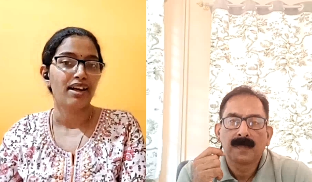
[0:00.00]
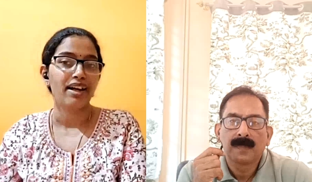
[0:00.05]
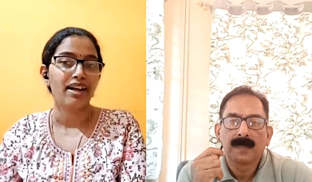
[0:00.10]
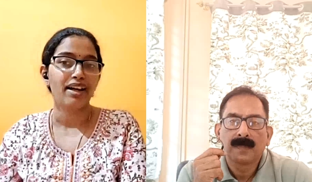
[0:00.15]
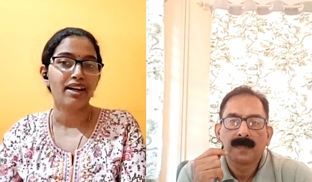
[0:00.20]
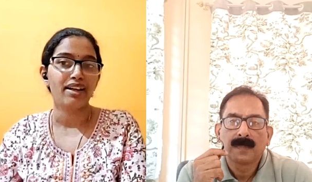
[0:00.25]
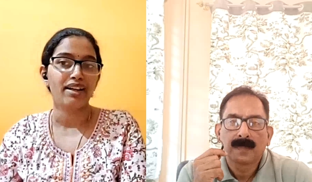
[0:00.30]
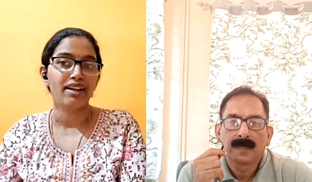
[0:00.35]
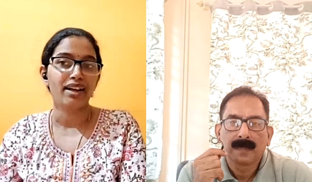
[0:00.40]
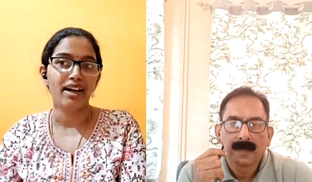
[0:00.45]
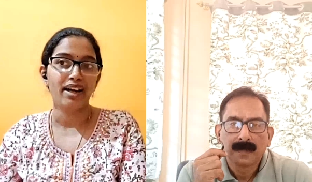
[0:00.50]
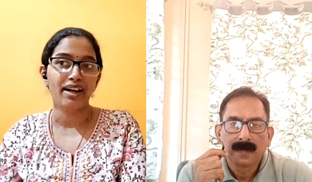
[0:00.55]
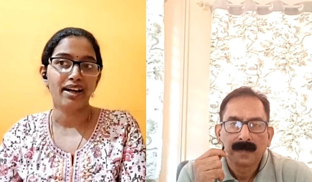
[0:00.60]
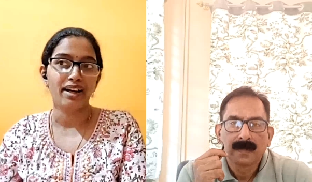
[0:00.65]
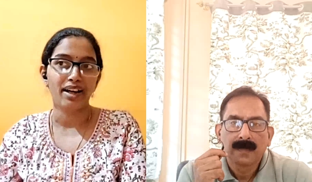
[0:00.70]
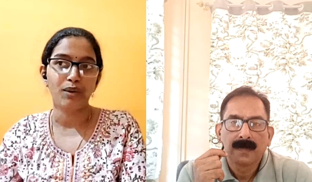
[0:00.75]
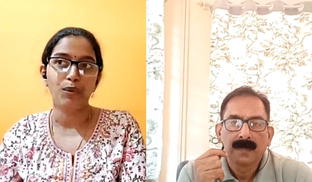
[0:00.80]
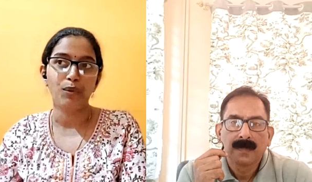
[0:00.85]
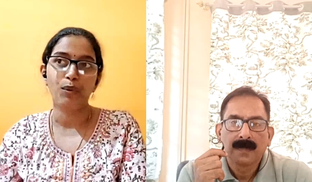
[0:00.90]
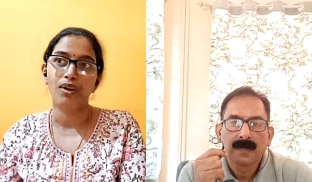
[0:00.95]
Speaker 1: And I
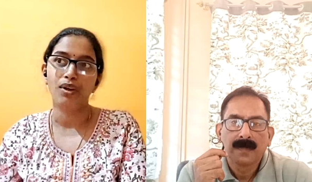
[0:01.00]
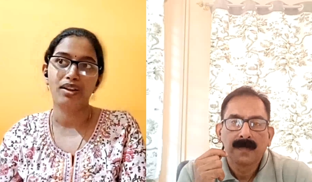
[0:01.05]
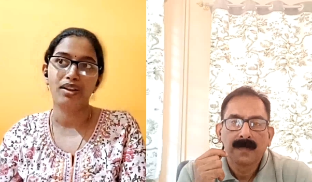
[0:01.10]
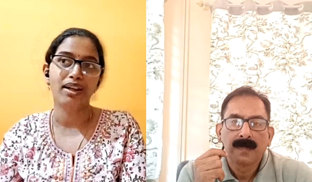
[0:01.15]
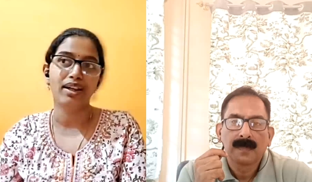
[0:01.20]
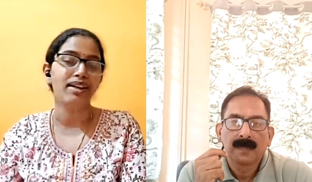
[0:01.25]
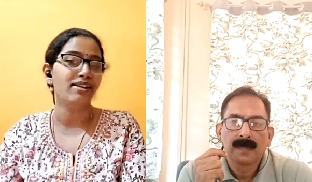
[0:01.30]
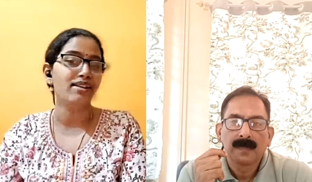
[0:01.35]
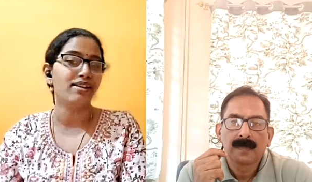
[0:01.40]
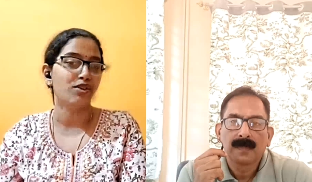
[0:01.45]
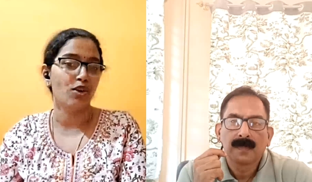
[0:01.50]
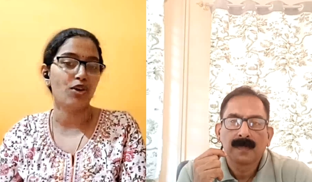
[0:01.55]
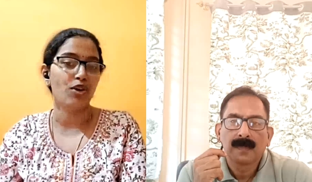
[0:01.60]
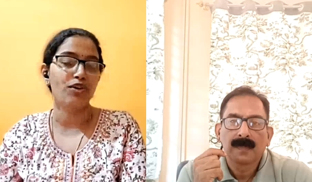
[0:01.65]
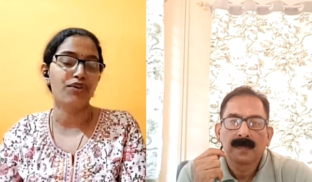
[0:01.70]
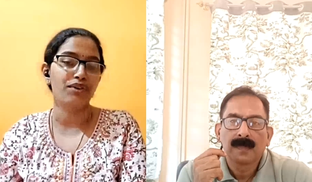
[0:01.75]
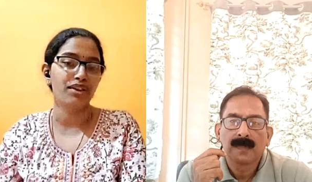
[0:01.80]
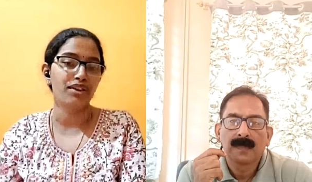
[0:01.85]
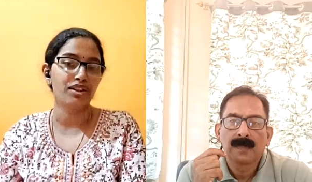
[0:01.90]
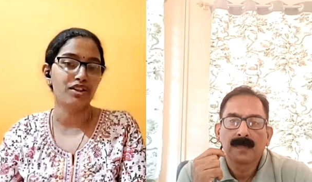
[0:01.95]
have worked as a
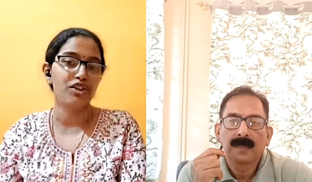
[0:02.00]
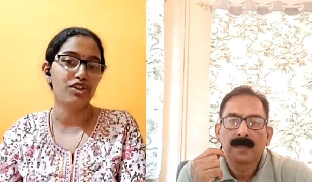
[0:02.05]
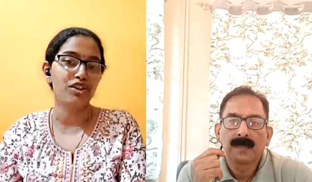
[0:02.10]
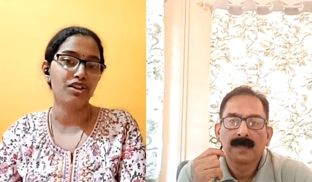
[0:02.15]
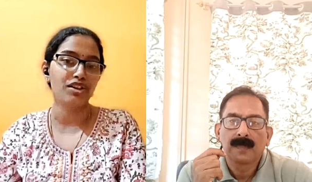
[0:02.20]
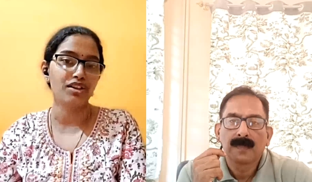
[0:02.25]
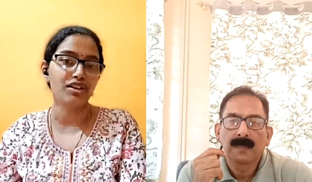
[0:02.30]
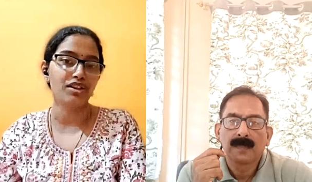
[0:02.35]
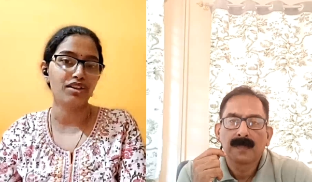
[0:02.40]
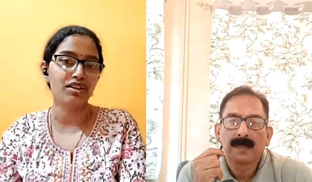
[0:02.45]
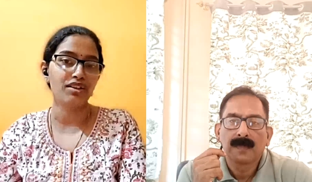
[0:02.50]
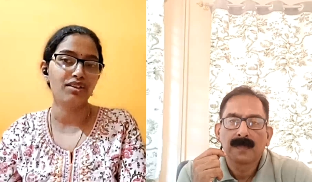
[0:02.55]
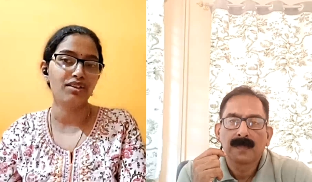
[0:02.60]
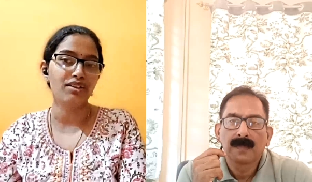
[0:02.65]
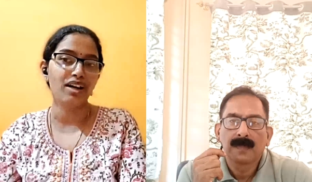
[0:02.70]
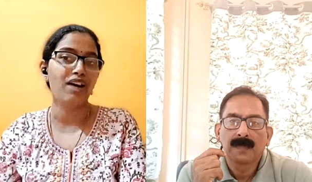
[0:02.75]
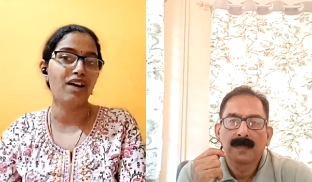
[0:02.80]
software engineer